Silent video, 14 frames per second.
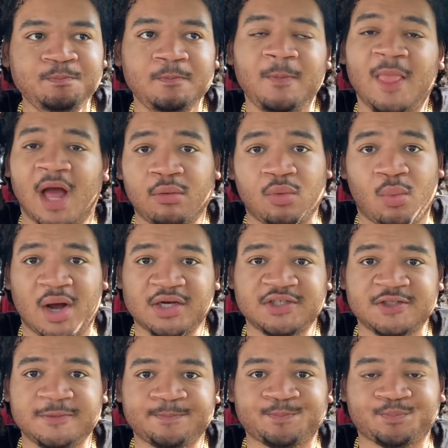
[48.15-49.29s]
I would watch
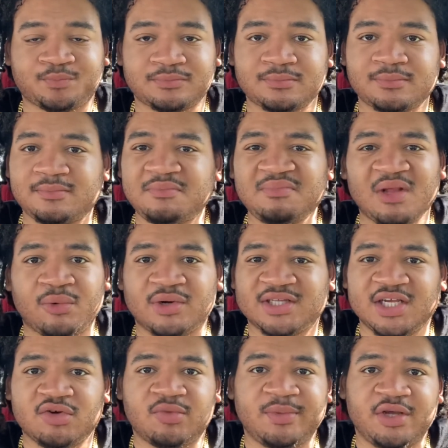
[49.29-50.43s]
it, or I think
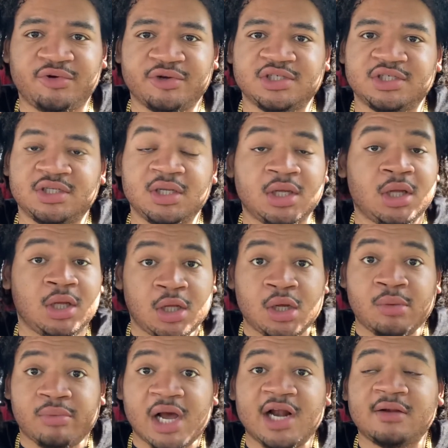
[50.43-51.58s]
it would be cringy.
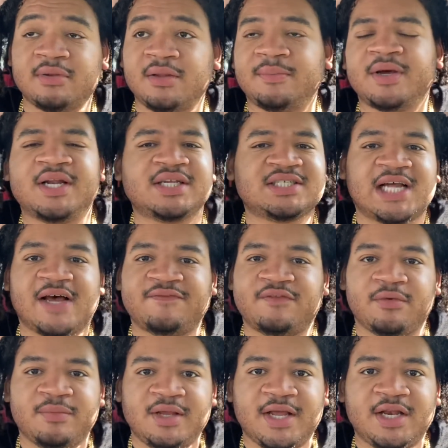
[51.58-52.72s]
Probably, but it's not for
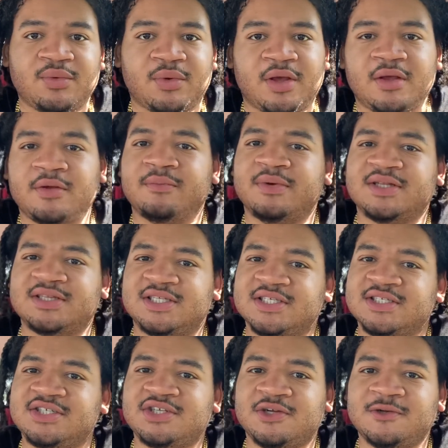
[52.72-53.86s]
me anyway. But this
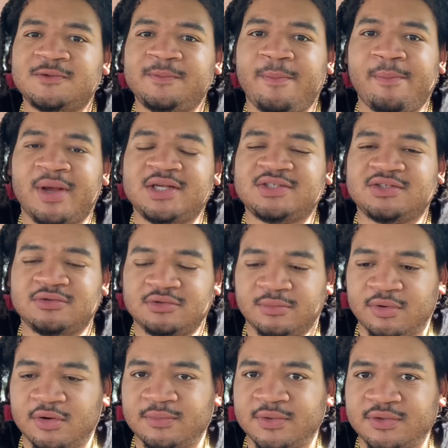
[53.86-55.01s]
show, based on the
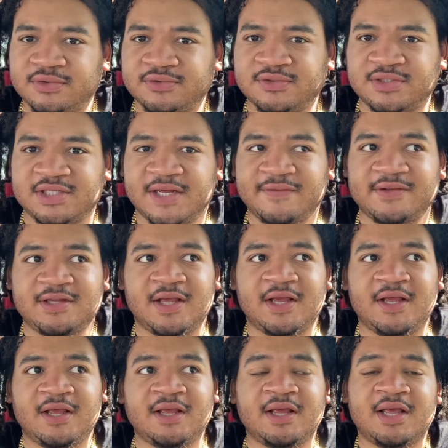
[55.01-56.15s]
promos and
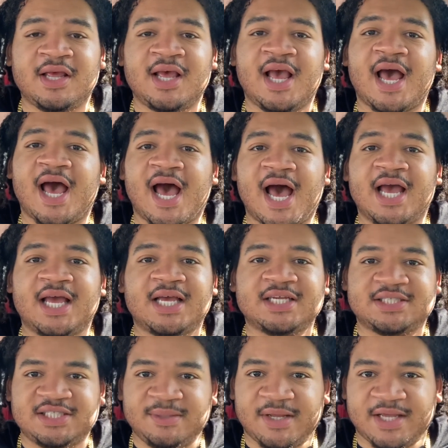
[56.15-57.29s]
everything, it
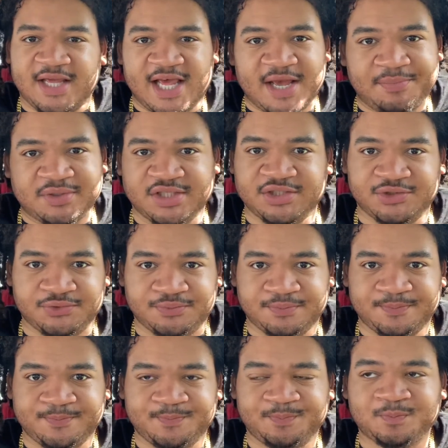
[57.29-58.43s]
seemed like it had potential.
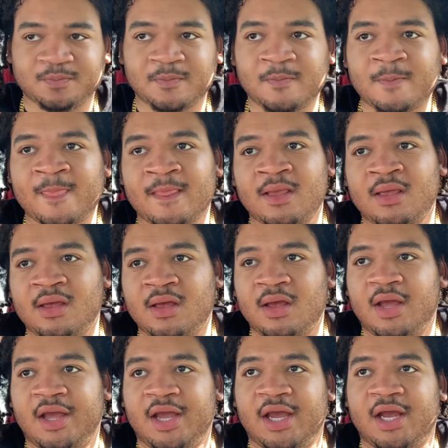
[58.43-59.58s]

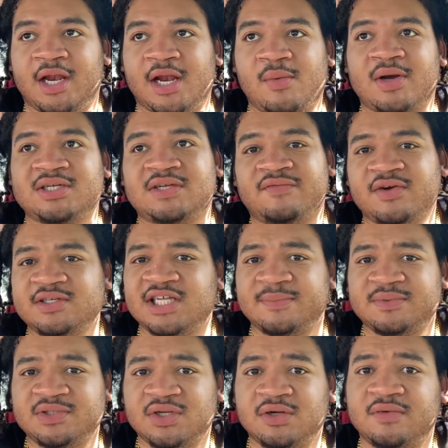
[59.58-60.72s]
And I watched the first
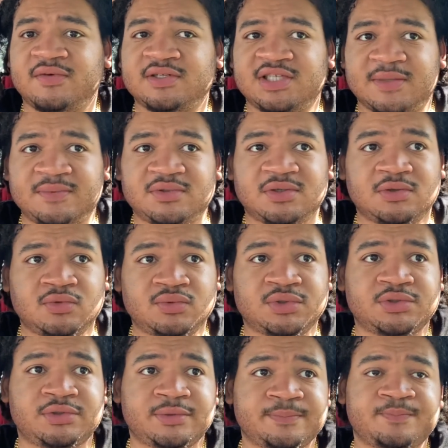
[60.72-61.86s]
episode. The first episode was
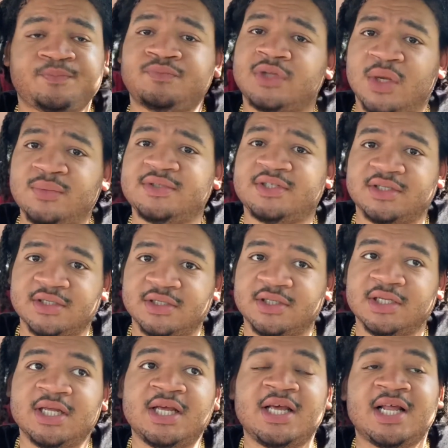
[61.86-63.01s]
good.